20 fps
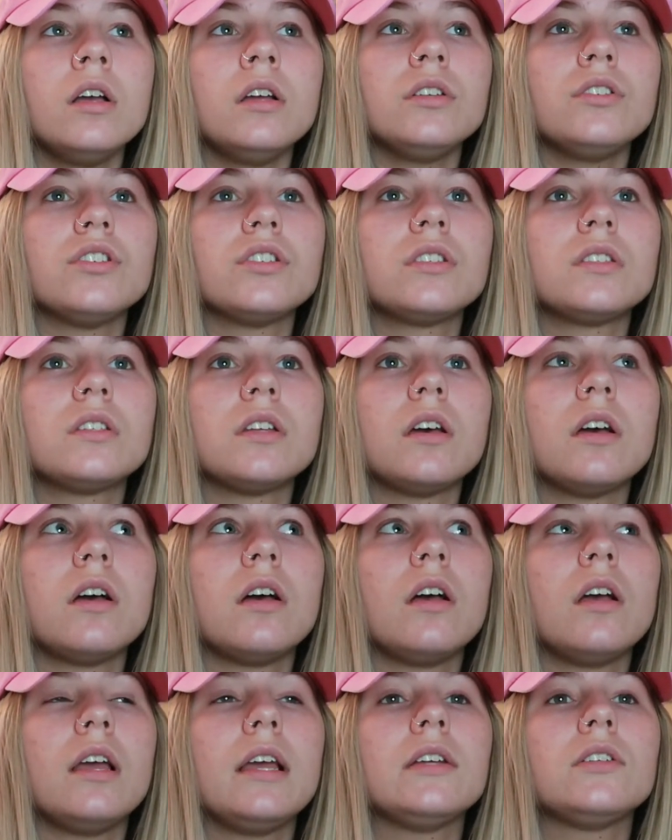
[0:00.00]
just,
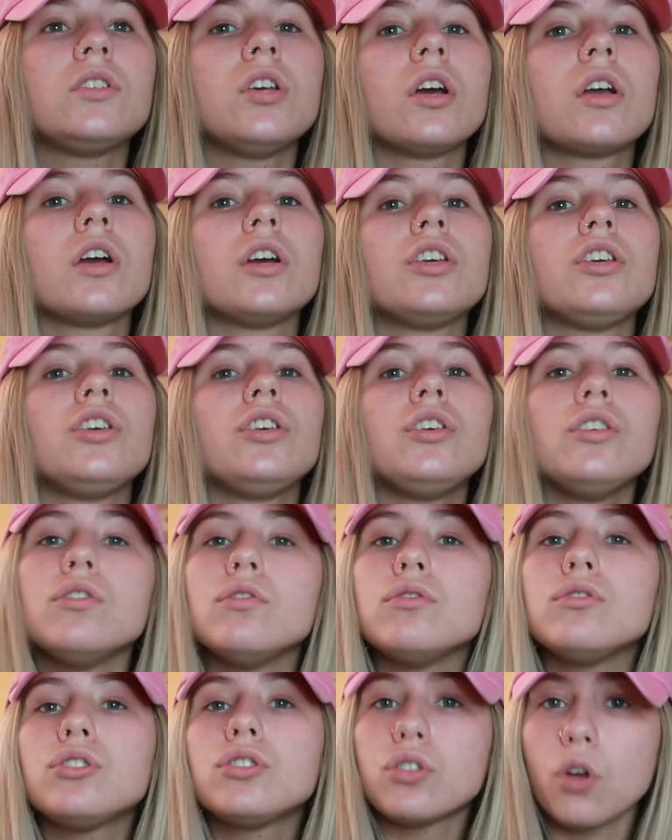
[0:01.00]
it took a
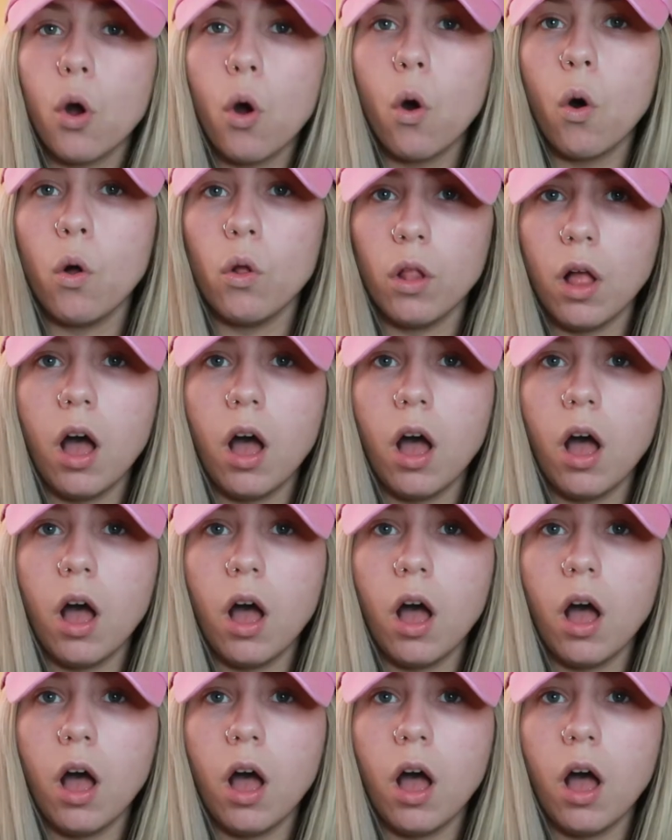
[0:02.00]
huge toll